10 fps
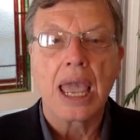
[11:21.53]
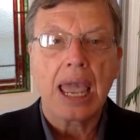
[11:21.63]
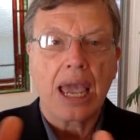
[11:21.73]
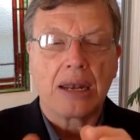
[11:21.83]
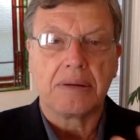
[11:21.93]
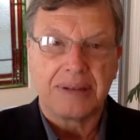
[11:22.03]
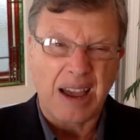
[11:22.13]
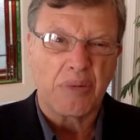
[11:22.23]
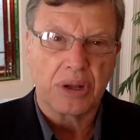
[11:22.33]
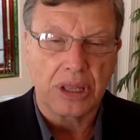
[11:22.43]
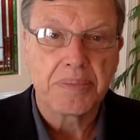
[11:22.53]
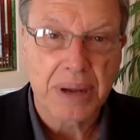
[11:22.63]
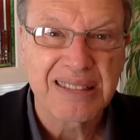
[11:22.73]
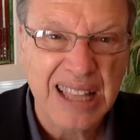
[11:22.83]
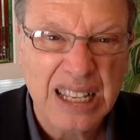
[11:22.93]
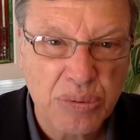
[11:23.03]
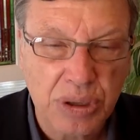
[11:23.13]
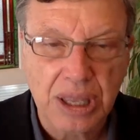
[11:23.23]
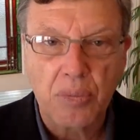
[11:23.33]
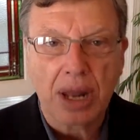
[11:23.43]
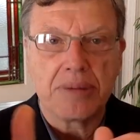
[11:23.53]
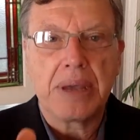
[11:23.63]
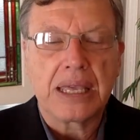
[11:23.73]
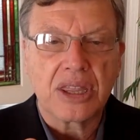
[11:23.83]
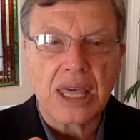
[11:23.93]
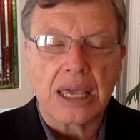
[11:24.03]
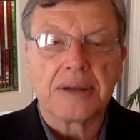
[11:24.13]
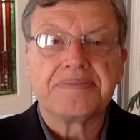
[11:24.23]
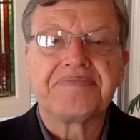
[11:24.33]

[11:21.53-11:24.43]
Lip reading: And not really, but that's what they wanted to make you think.